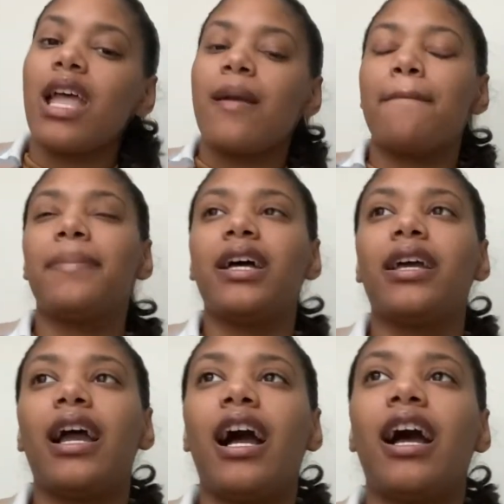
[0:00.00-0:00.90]

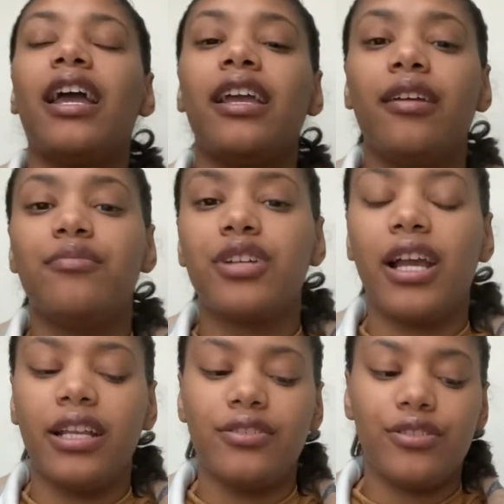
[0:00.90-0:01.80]
But I am
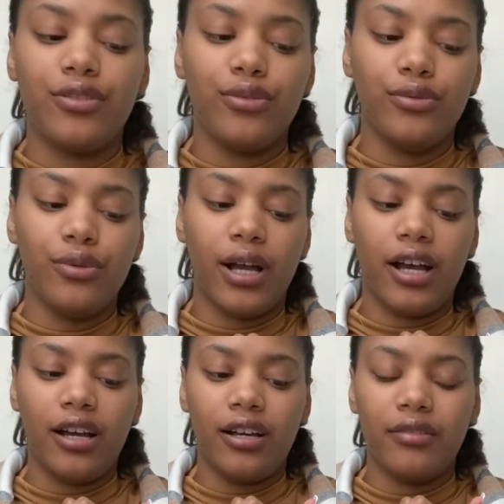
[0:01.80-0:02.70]
trying
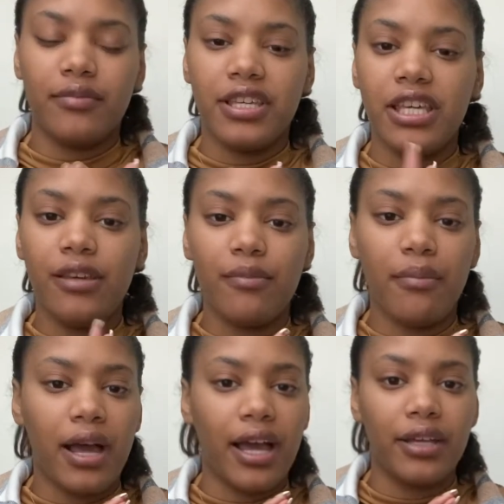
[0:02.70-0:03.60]
to keep
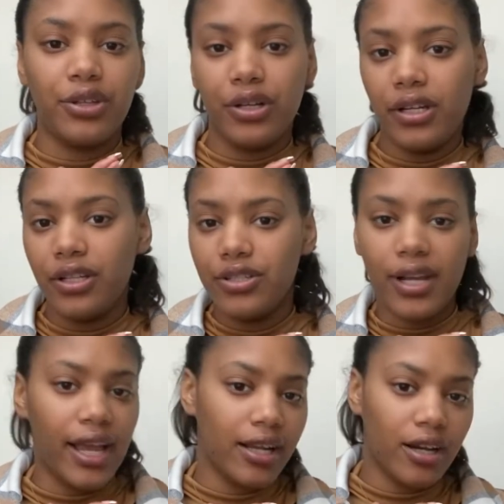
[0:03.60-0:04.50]
my urinary
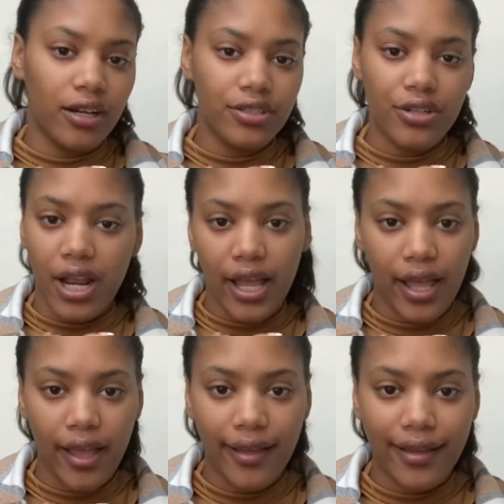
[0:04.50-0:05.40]
tract on
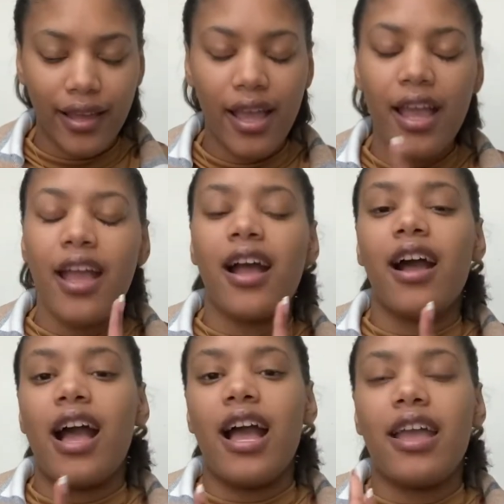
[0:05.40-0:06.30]
track.
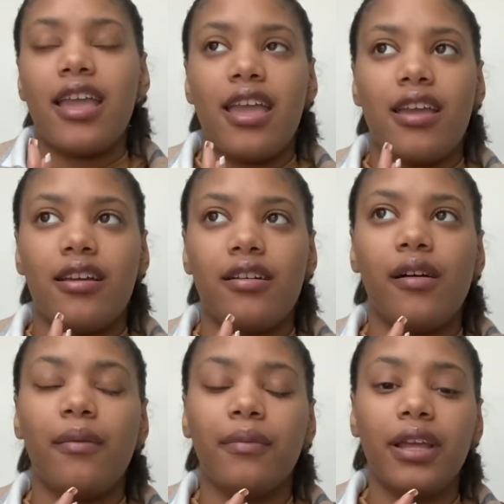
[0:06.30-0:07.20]
I
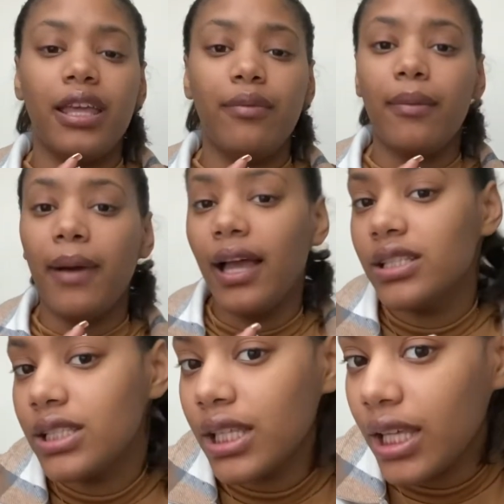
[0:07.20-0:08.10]
am keeping my
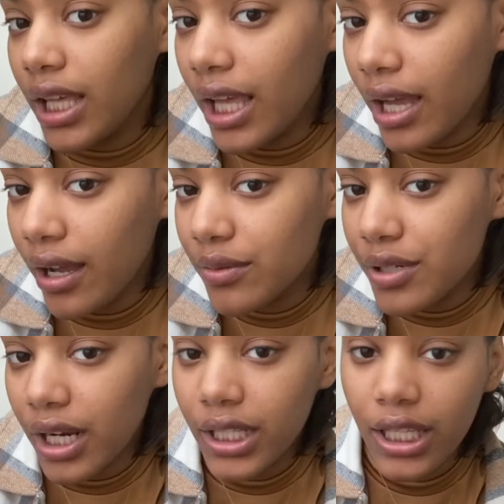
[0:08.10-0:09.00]
skin,
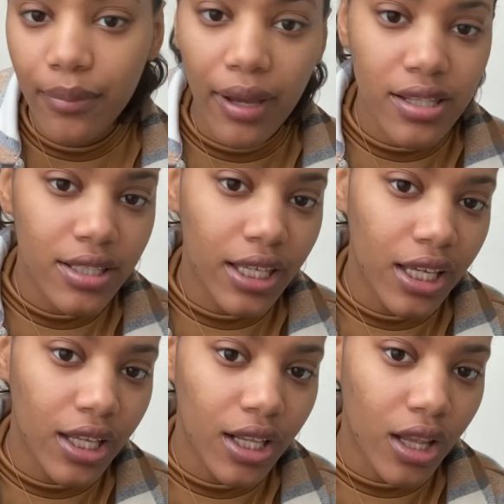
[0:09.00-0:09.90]
trying to keep my
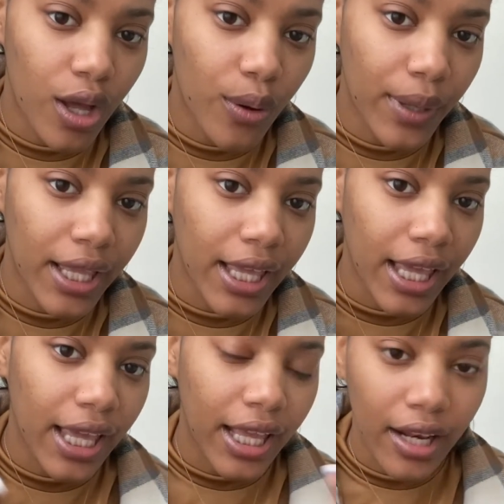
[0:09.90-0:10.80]
skin glowing,
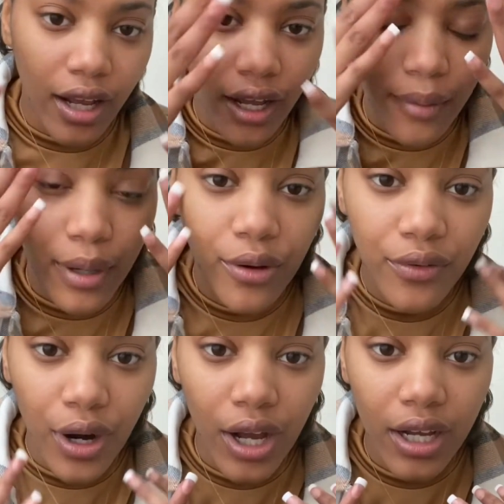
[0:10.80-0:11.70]
and
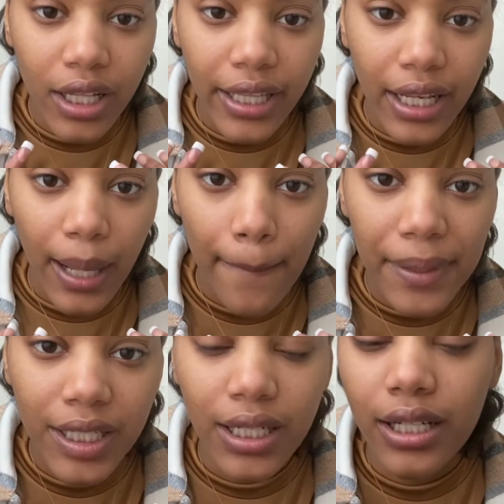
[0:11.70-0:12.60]
overall clean up
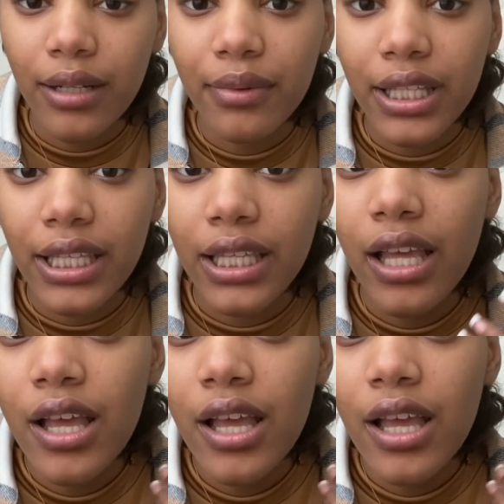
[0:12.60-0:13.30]
the